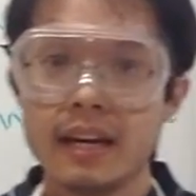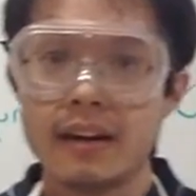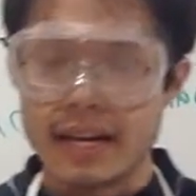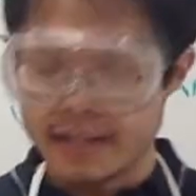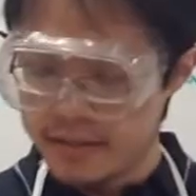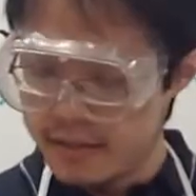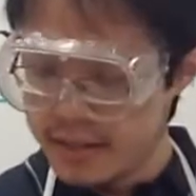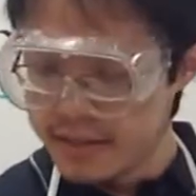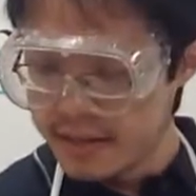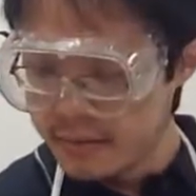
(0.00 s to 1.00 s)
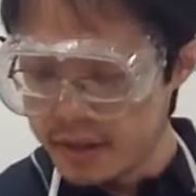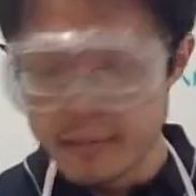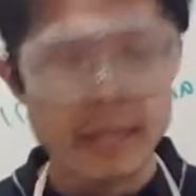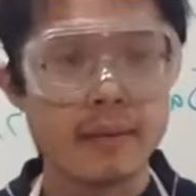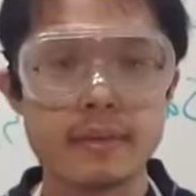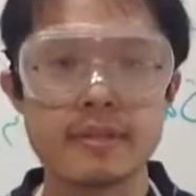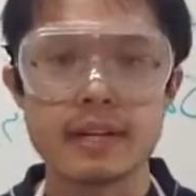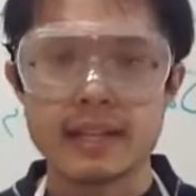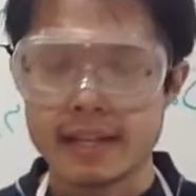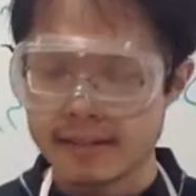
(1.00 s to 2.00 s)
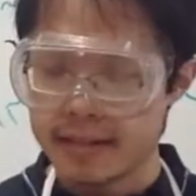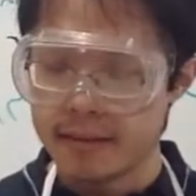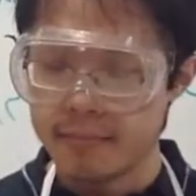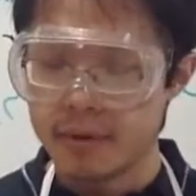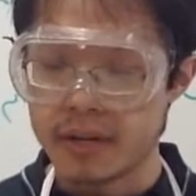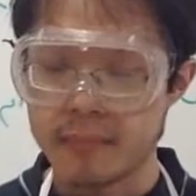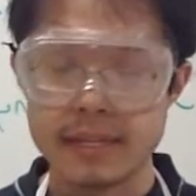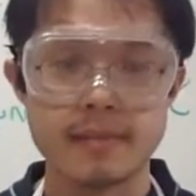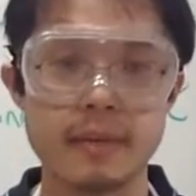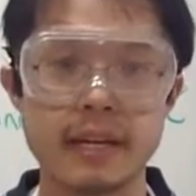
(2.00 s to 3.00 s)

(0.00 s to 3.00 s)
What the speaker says: Alright, so this time we're going to be demonstrating that same burning piece of